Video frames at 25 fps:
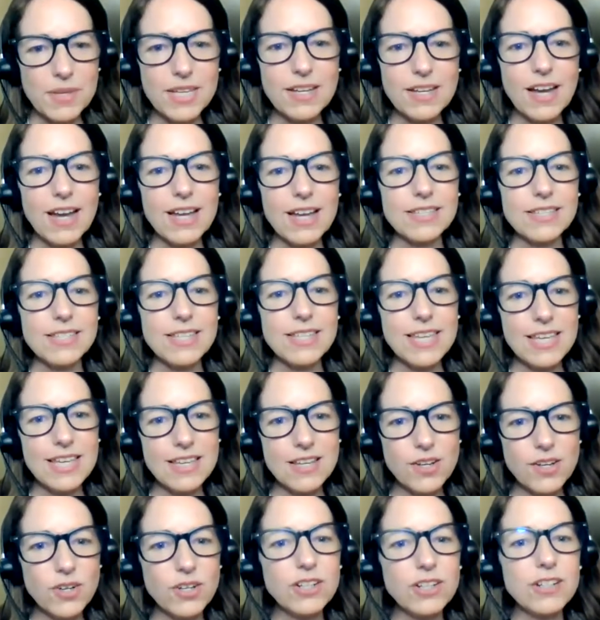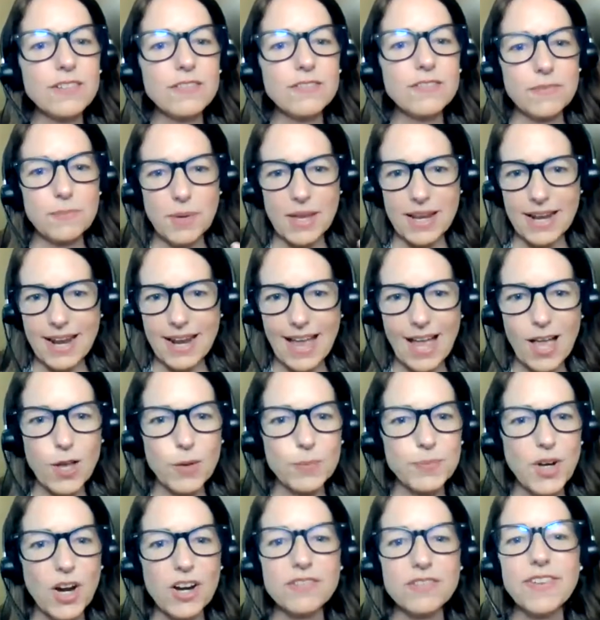because he could have been
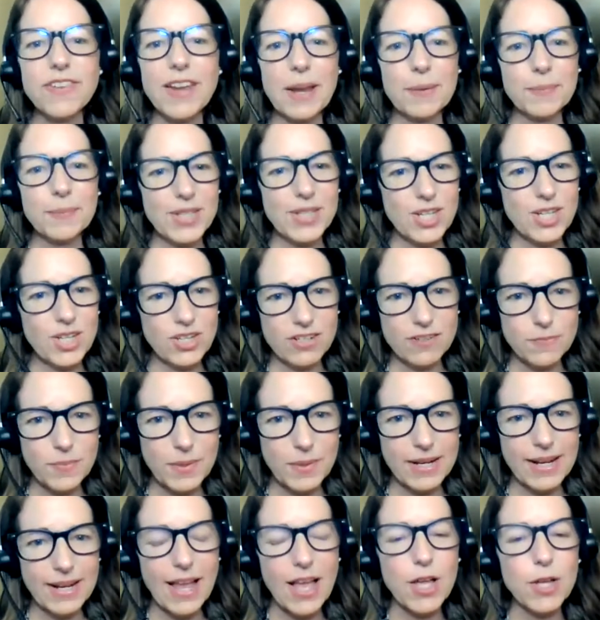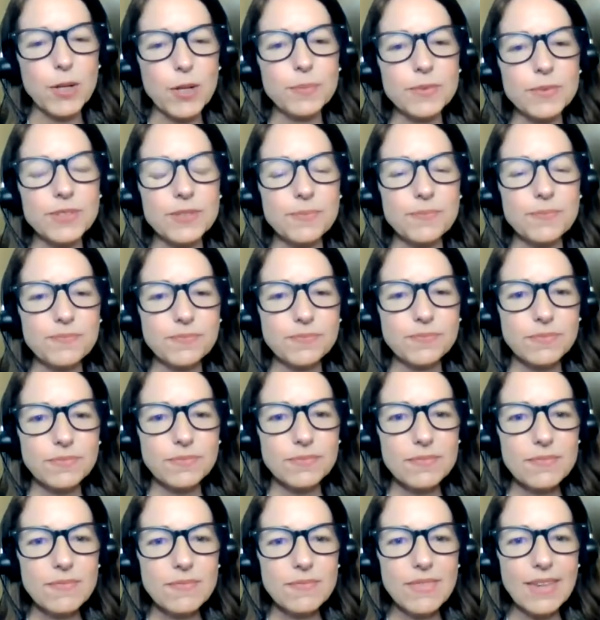helped. Our family could have been helped.
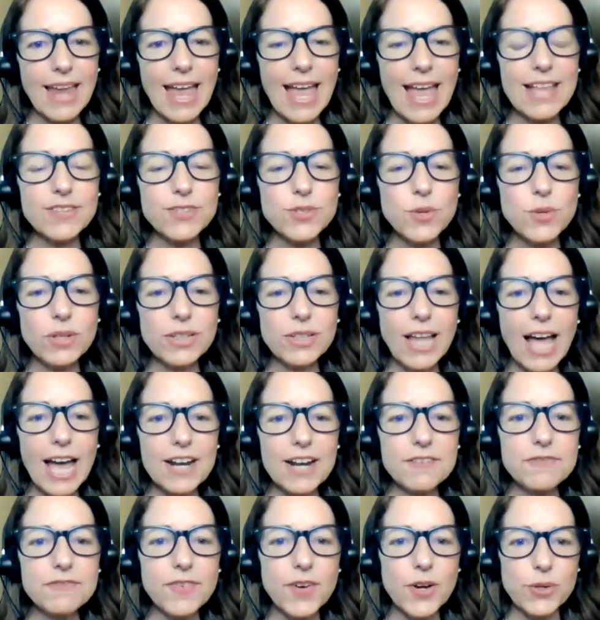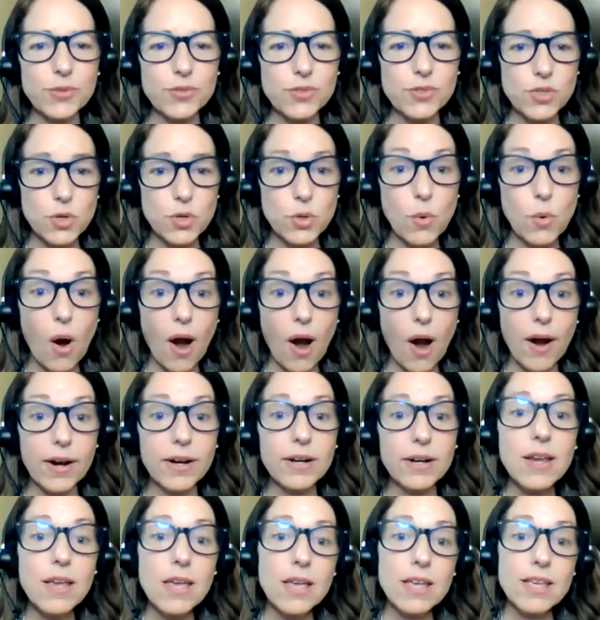And so a lot of folks who
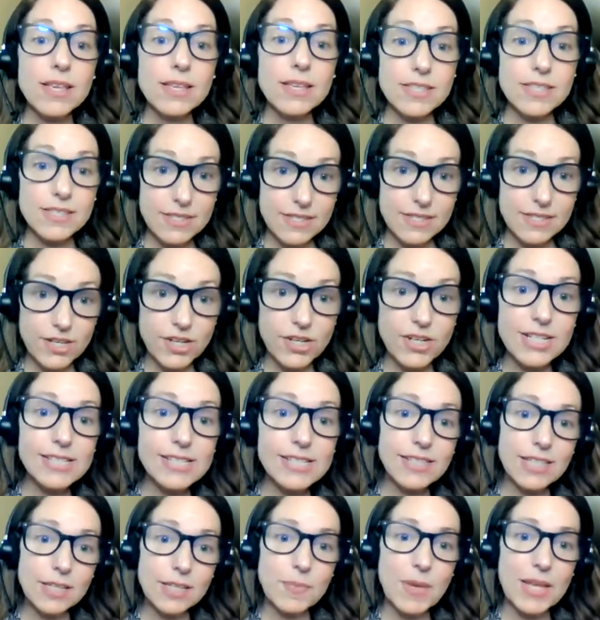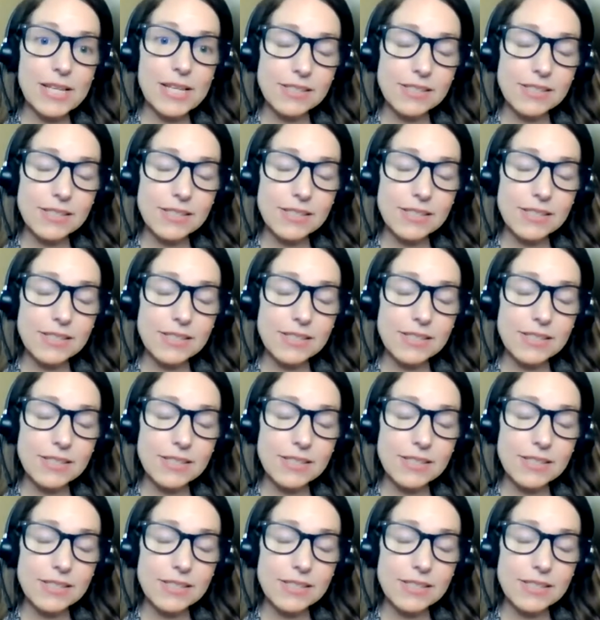are seriously